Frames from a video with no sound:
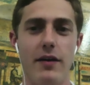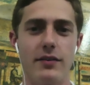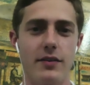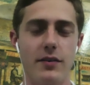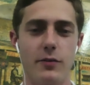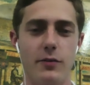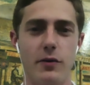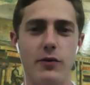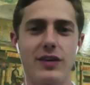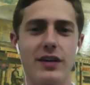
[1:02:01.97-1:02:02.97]

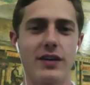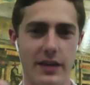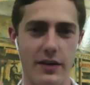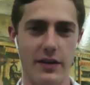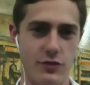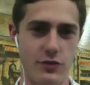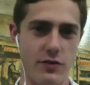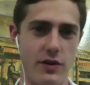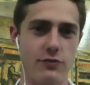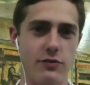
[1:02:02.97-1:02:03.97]
It'll take like another
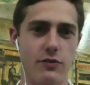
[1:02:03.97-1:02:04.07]
generation